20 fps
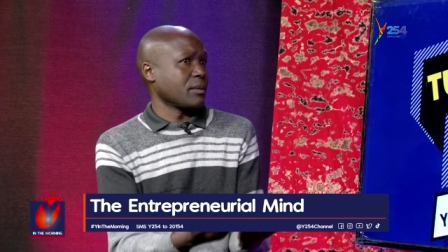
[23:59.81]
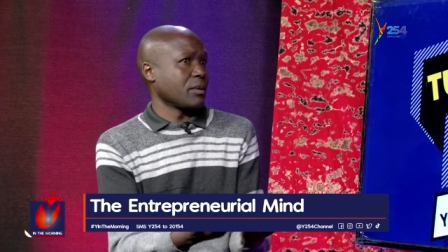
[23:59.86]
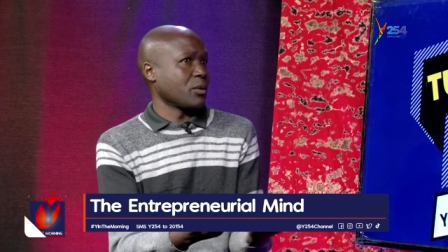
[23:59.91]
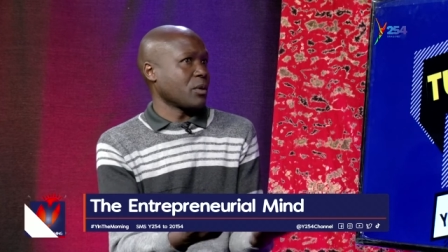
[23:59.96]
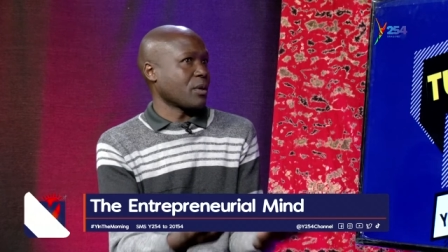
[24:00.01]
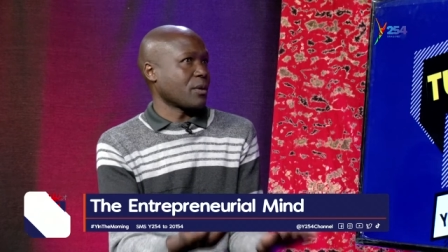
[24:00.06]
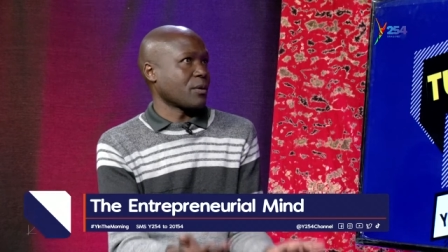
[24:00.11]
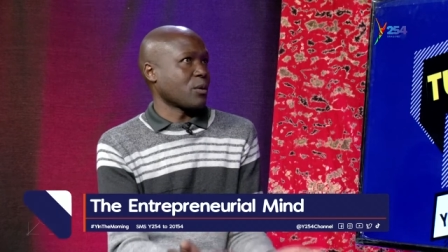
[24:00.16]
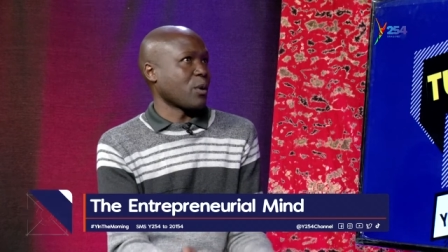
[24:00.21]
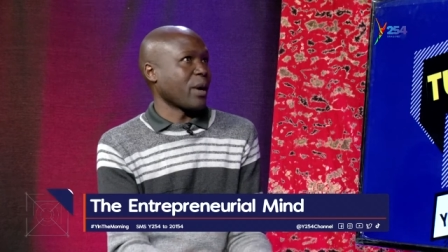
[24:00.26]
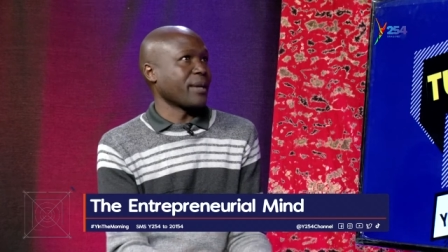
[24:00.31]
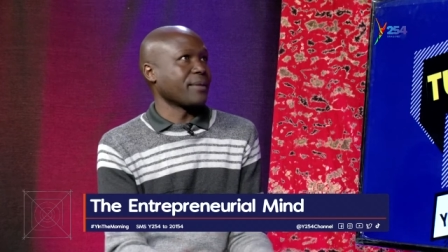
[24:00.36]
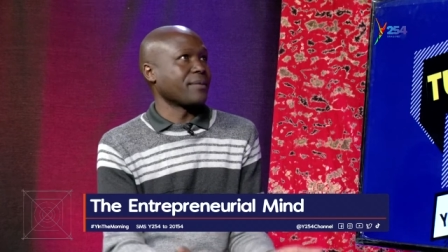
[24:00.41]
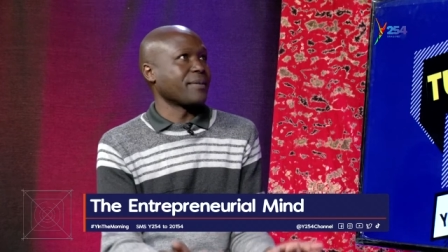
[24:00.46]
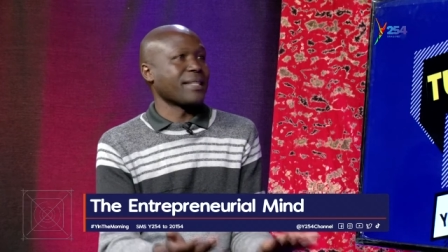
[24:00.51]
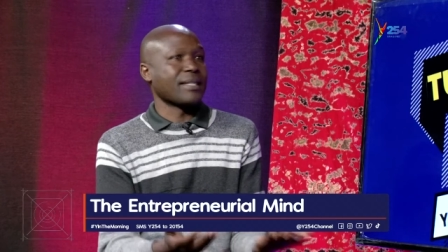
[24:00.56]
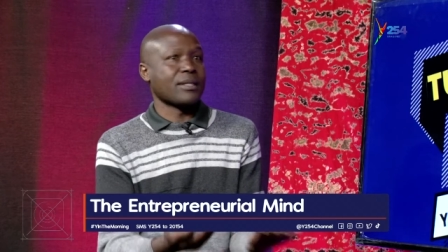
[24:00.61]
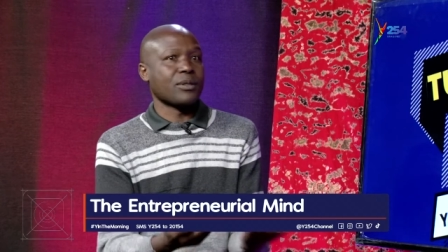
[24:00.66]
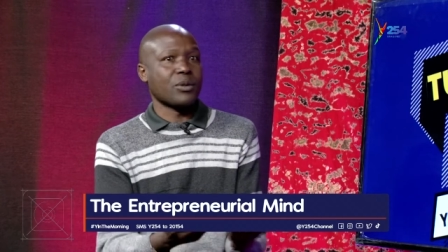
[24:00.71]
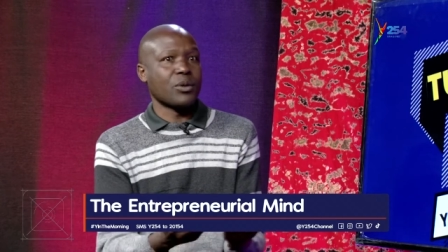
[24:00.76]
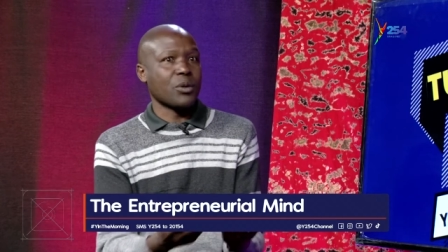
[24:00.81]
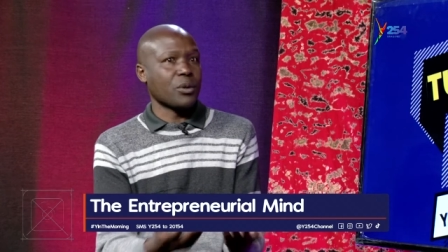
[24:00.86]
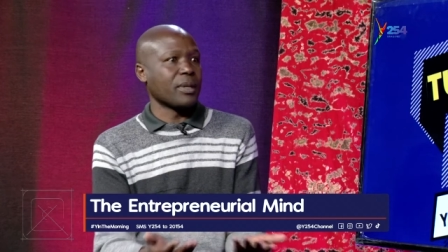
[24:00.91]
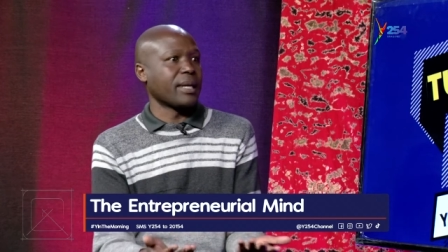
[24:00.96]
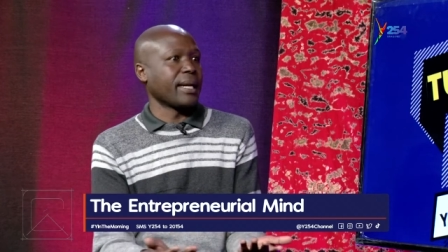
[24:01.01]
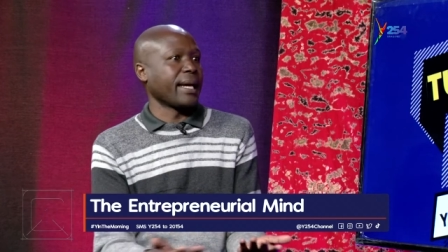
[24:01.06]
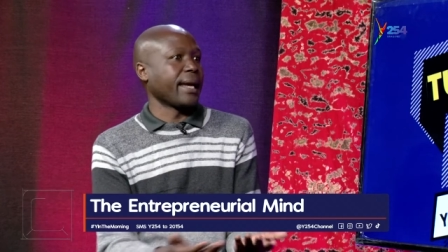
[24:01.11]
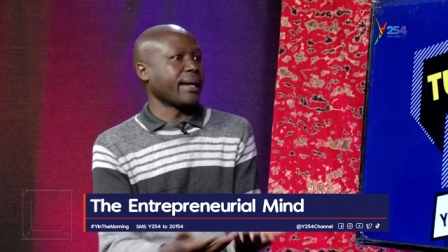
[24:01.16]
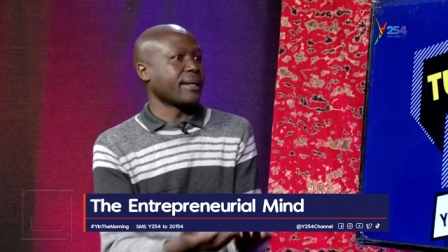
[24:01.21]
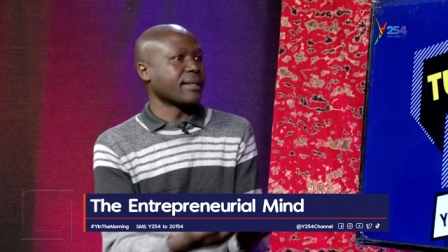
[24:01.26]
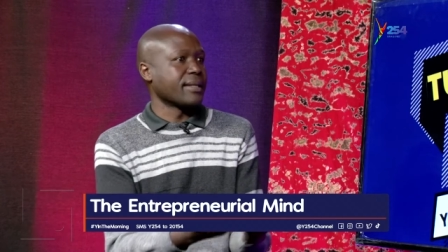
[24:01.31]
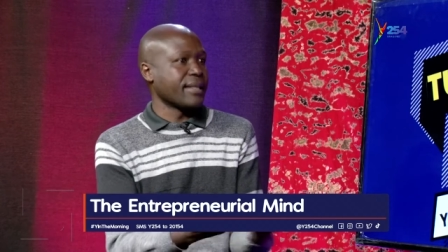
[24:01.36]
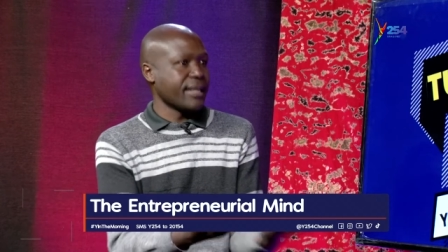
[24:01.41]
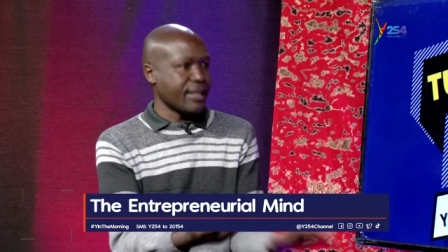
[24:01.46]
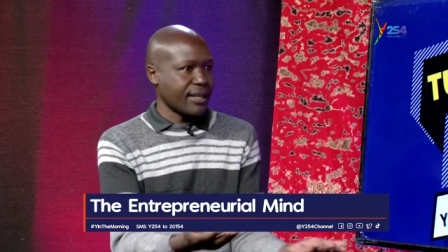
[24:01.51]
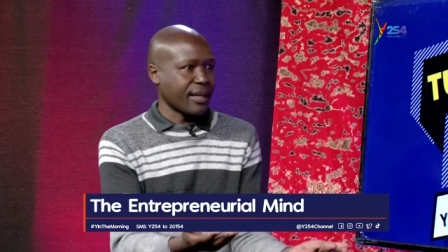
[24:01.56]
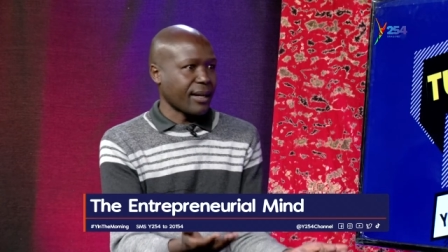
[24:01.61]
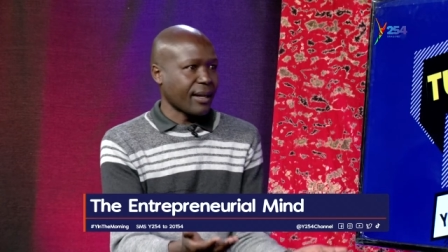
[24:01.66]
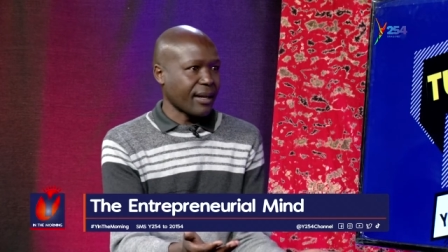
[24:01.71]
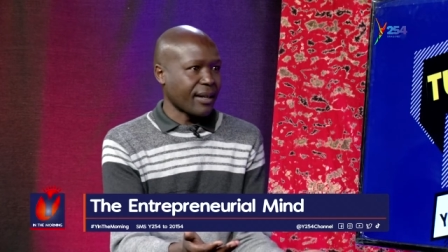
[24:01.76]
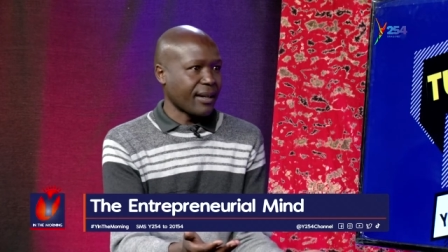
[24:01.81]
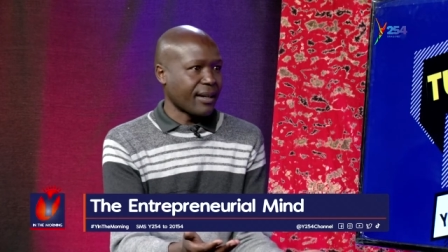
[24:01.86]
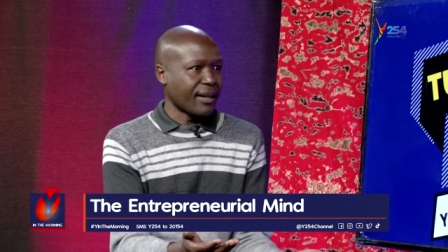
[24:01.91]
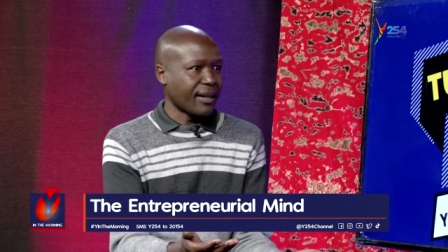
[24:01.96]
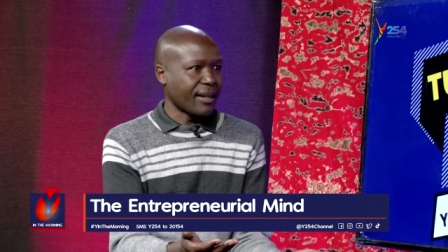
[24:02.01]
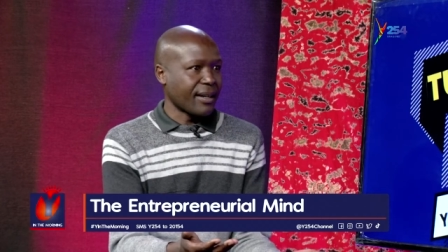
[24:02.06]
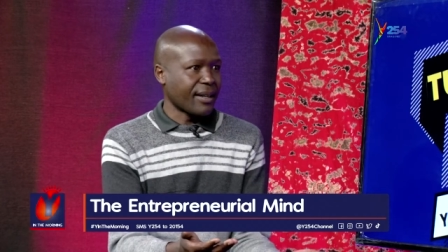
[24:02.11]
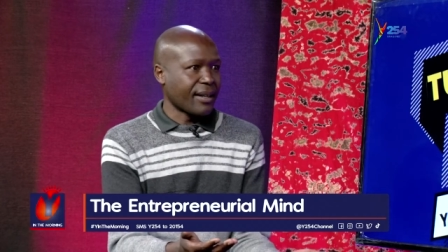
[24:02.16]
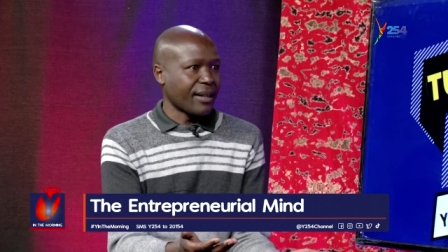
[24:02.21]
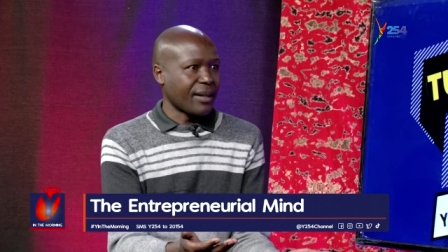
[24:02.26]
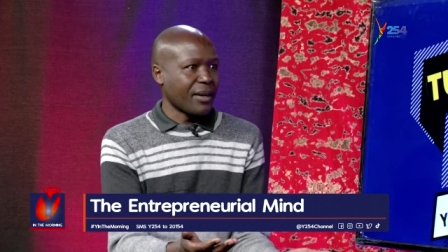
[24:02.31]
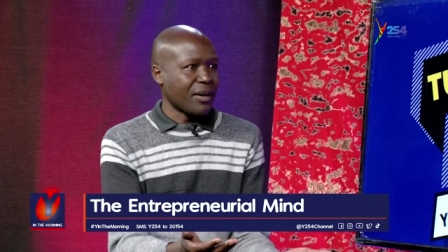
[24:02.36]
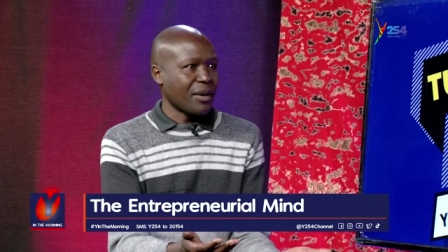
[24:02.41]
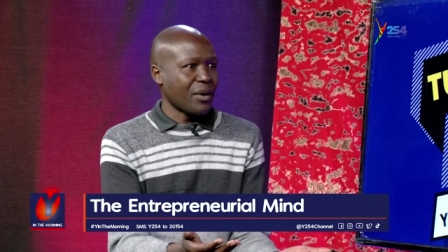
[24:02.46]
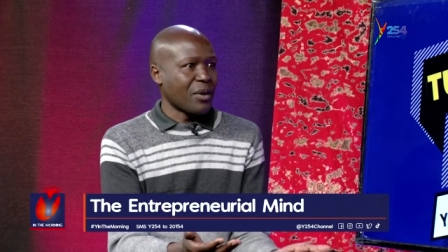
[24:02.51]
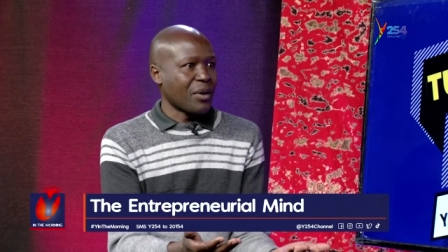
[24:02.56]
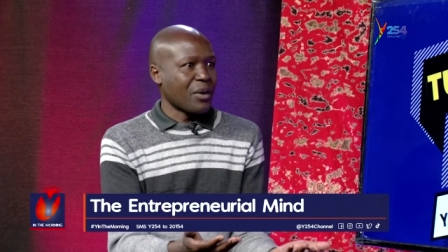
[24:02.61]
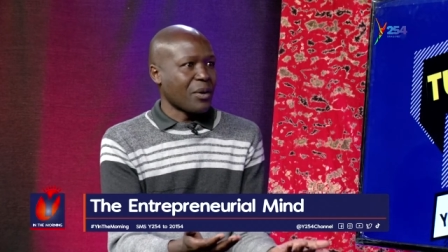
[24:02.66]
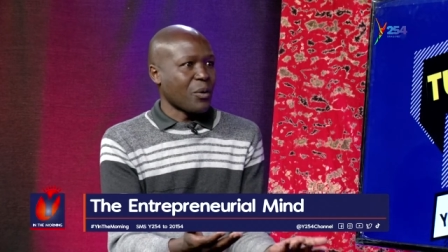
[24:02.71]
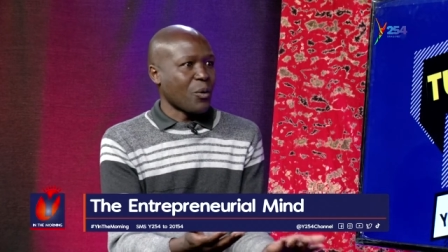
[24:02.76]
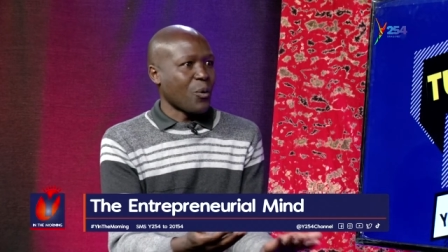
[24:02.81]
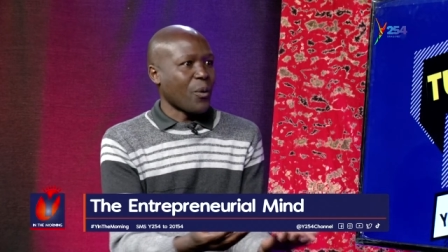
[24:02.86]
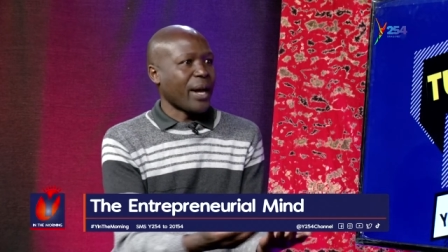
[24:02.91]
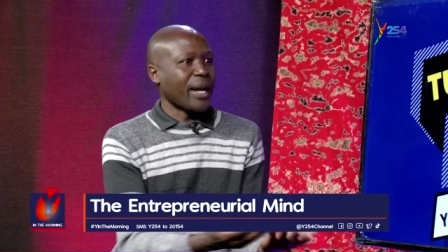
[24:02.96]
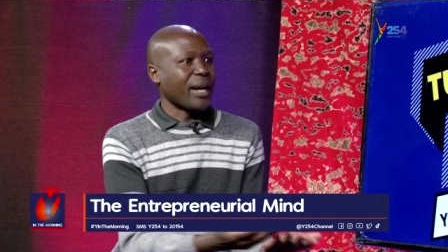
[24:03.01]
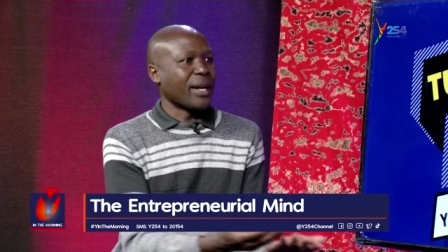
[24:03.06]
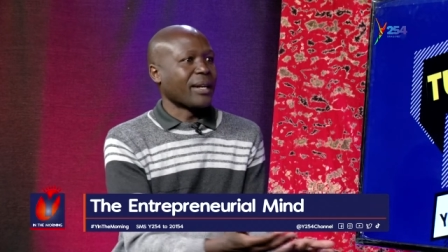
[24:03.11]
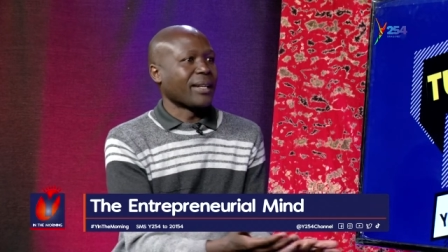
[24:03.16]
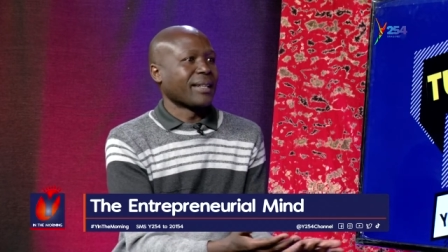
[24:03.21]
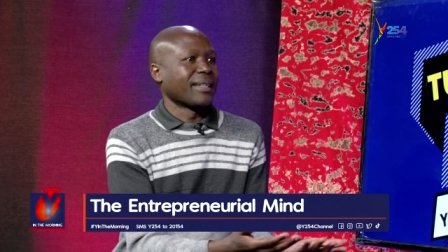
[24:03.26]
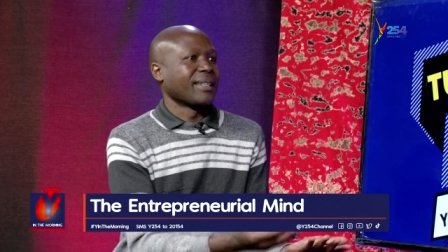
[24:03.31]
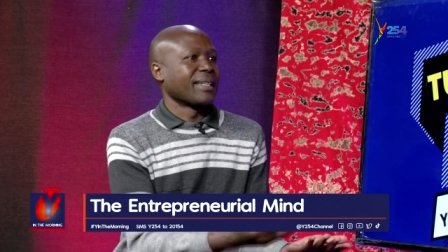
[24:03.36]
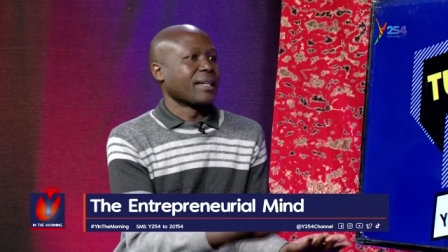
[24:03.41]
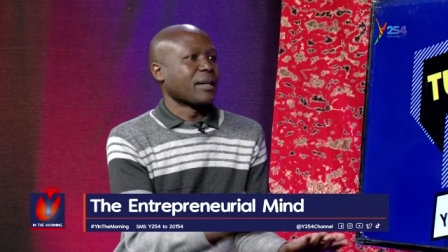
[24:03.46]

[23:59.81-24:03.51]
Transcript: your wife is good in teaching. Mm-hmm. When,